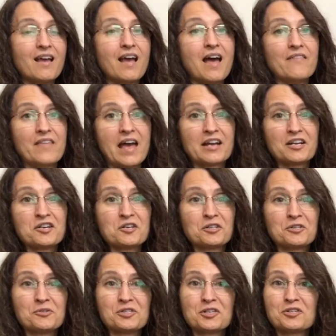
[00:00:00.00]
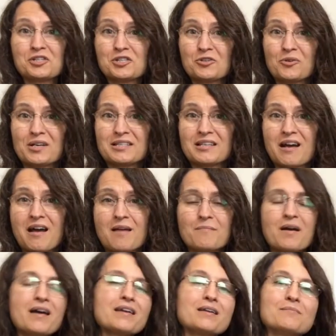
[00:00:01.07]
And that concludes our story time.
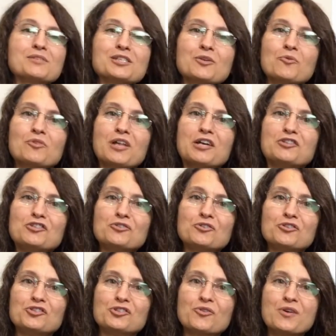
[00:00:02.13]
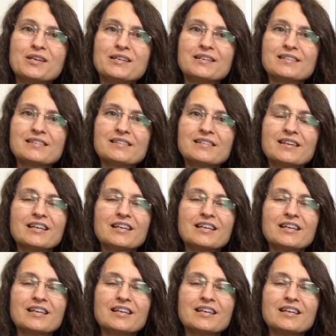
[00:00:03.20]
I am so glad you could join us.